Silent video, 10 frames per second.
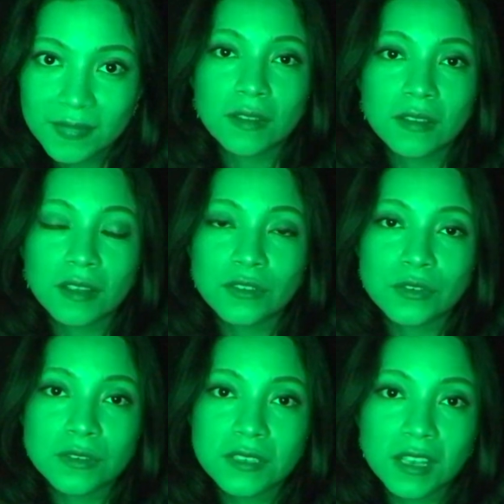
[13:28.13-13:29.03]
and I
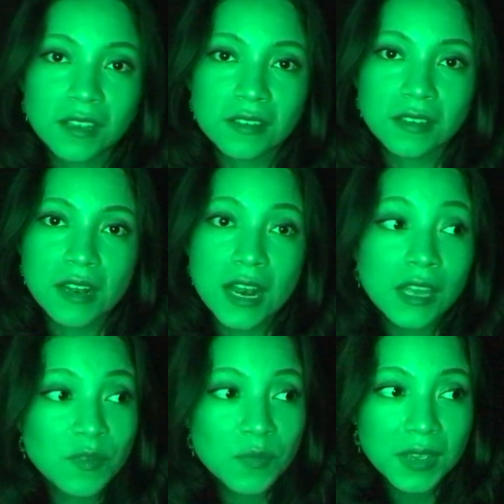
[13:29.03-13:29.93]
just said,
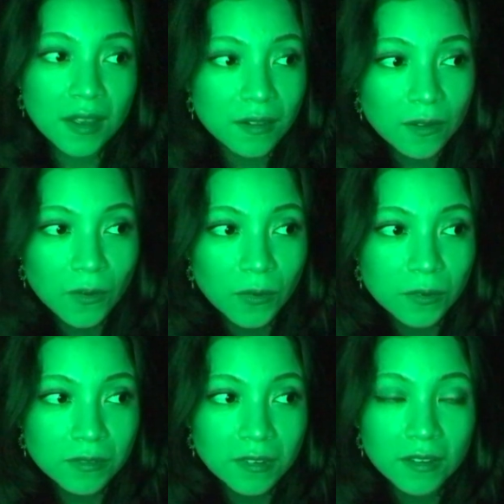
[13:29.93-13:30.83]
leave me
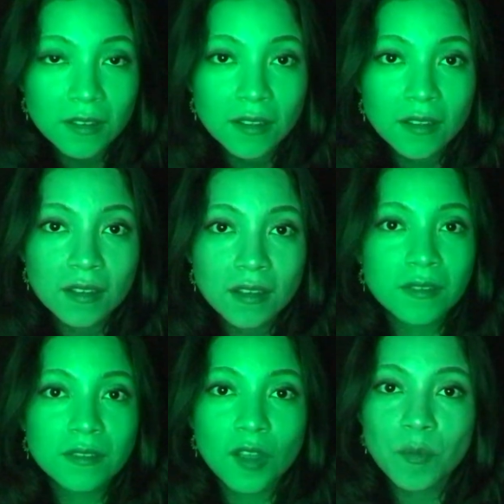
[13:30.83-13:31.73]
alone,
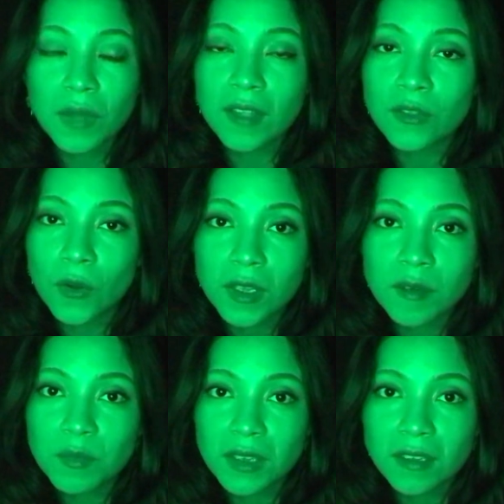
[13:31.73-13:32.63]
stop
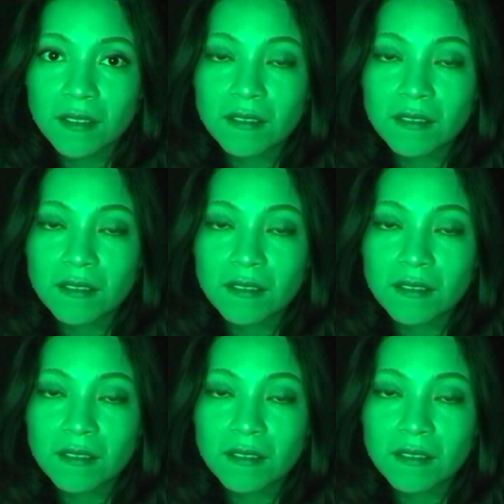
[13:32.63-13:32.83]
annoying me,